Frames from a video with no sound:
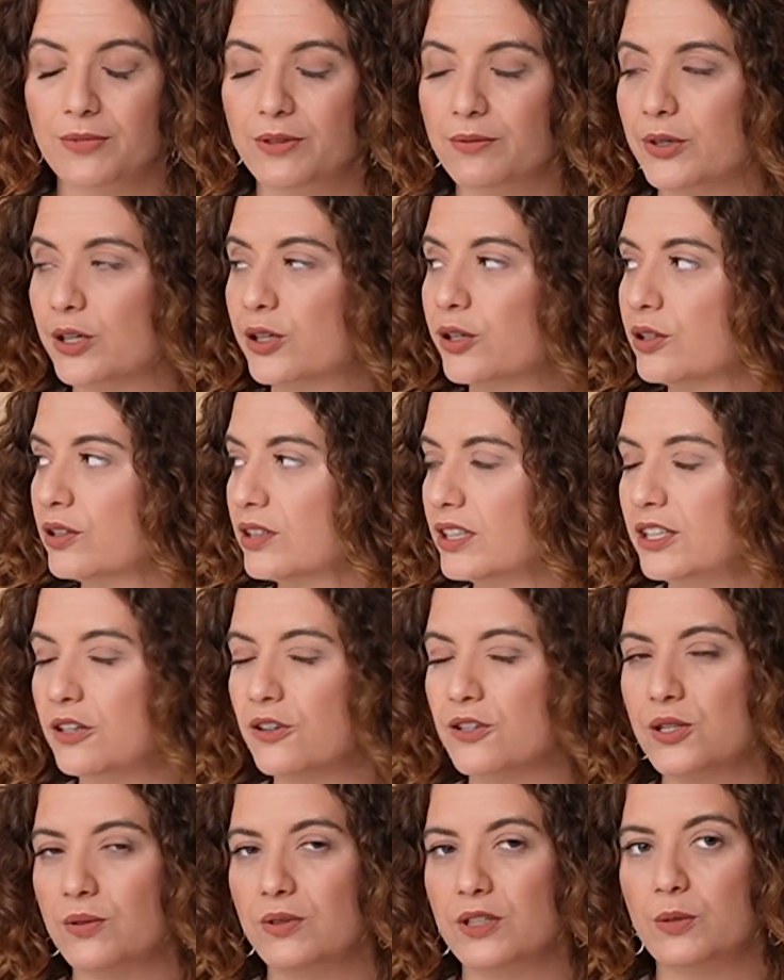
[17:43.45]
And we're currently
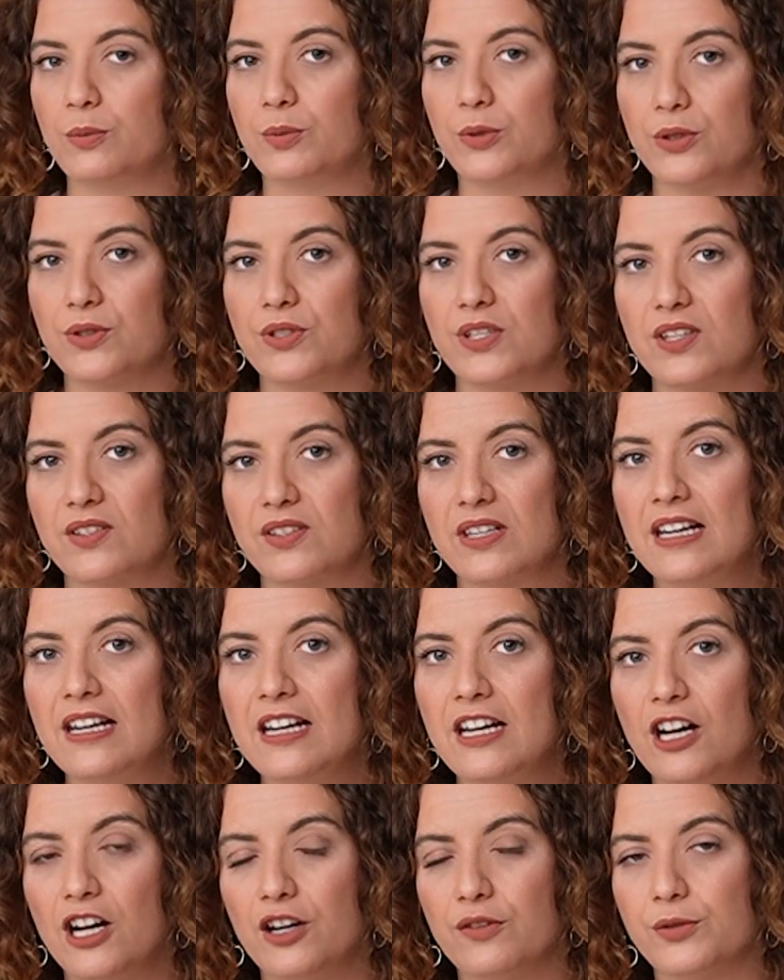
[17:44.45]
also in the process
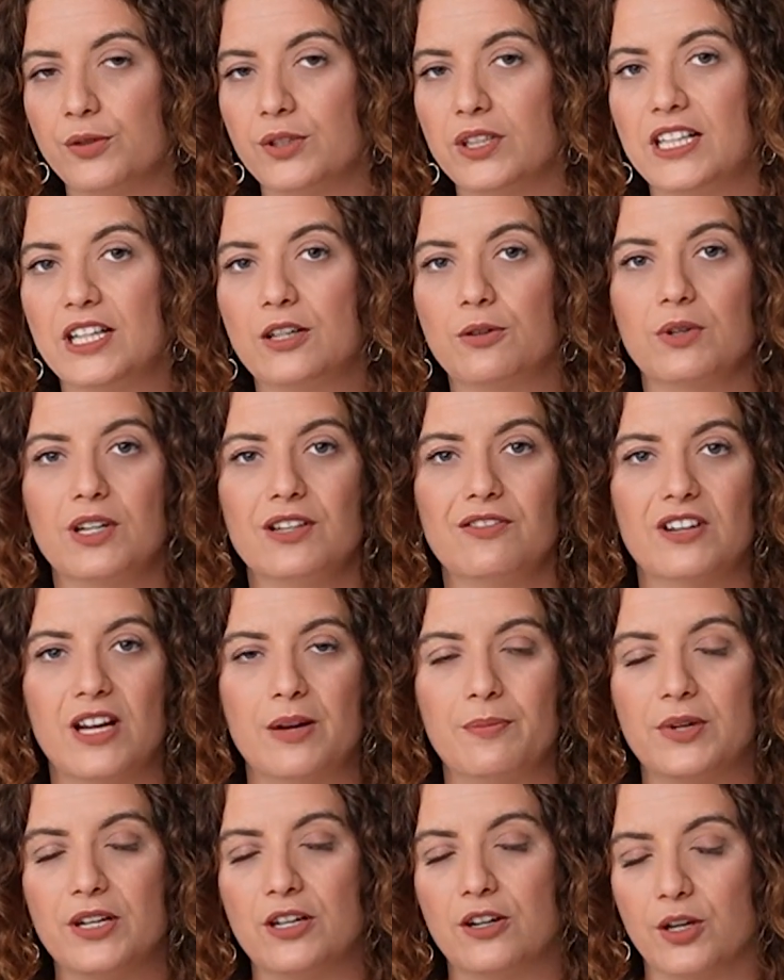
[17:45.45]
of really
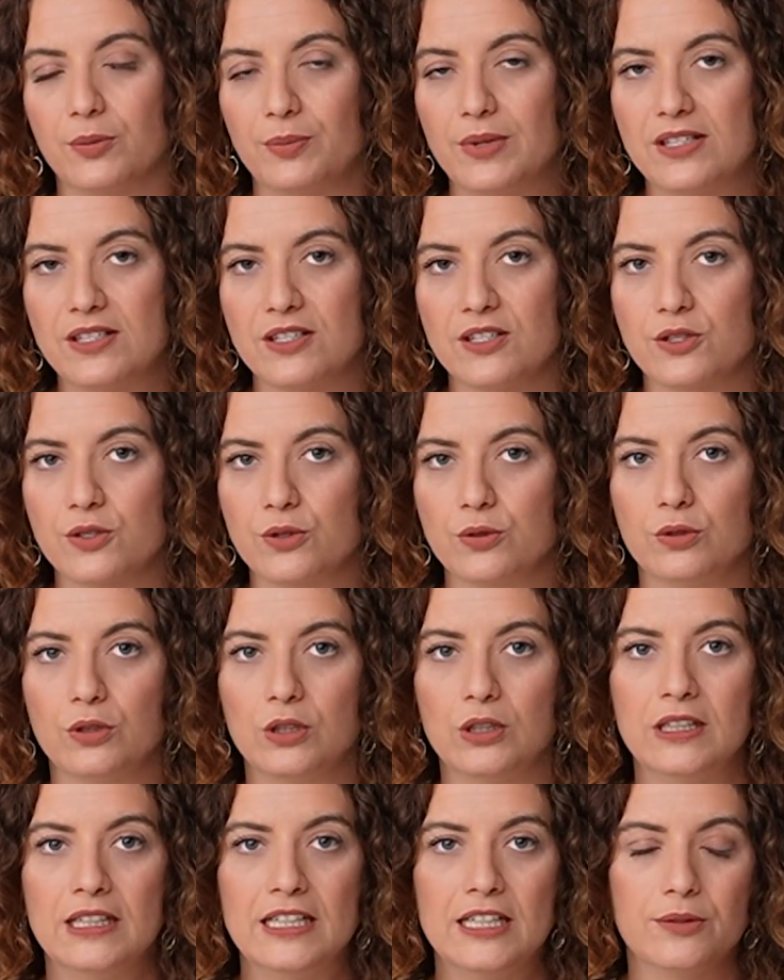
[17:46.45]
revamping our business
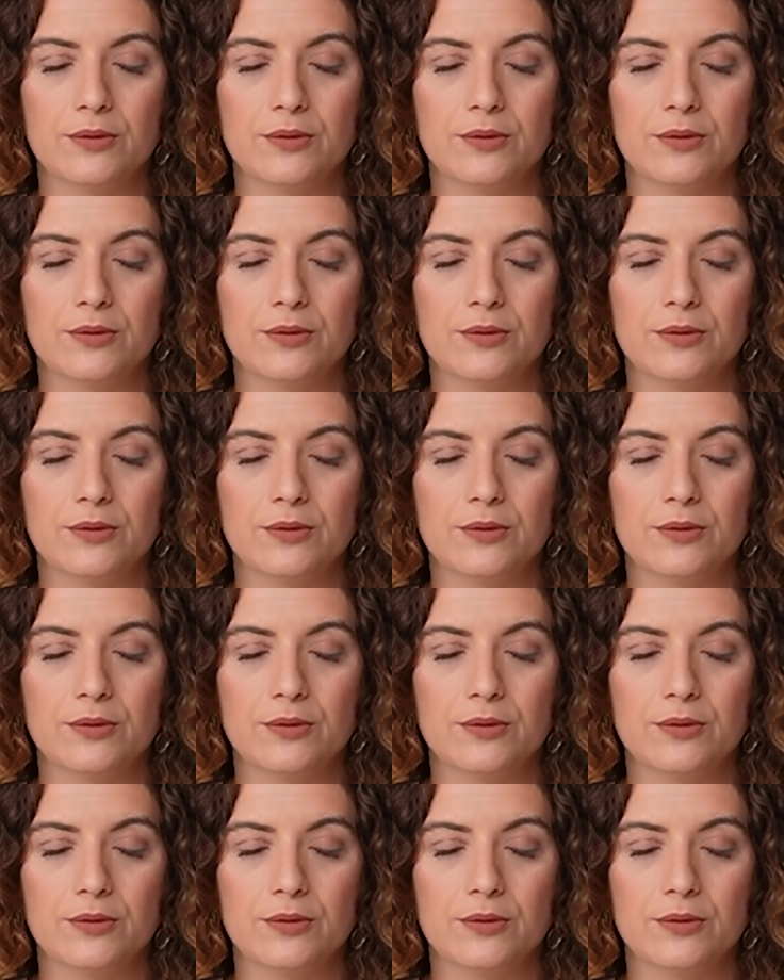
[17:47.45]
school.